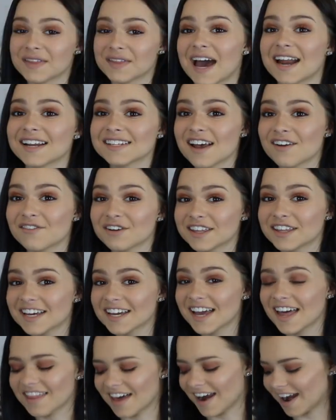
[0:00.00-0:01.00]
But that is
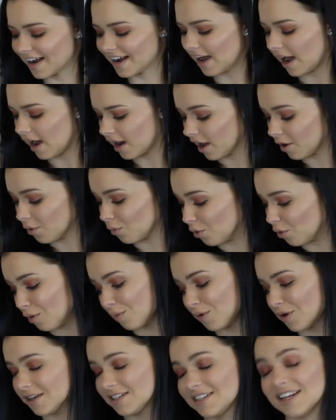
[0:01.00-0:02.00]
everything that I got at
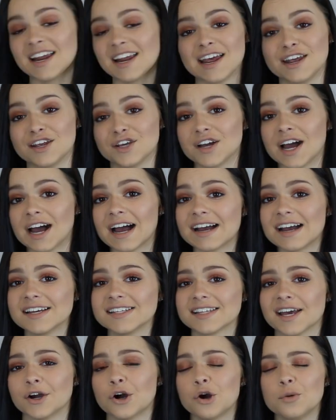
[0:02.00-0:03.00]
Walmart today, you
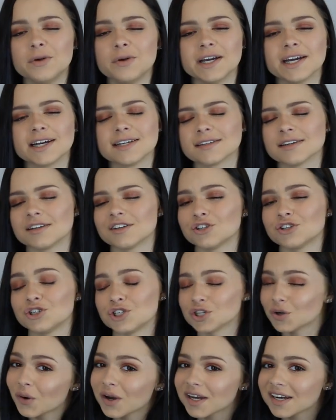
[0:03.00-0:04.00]
guys. I hope you guys
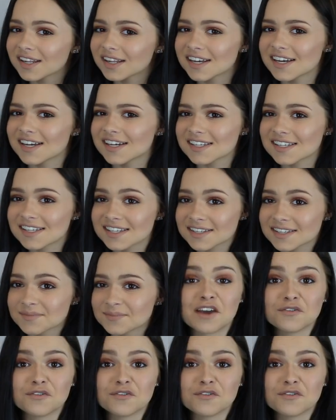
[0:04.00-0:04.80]
enjoyed this.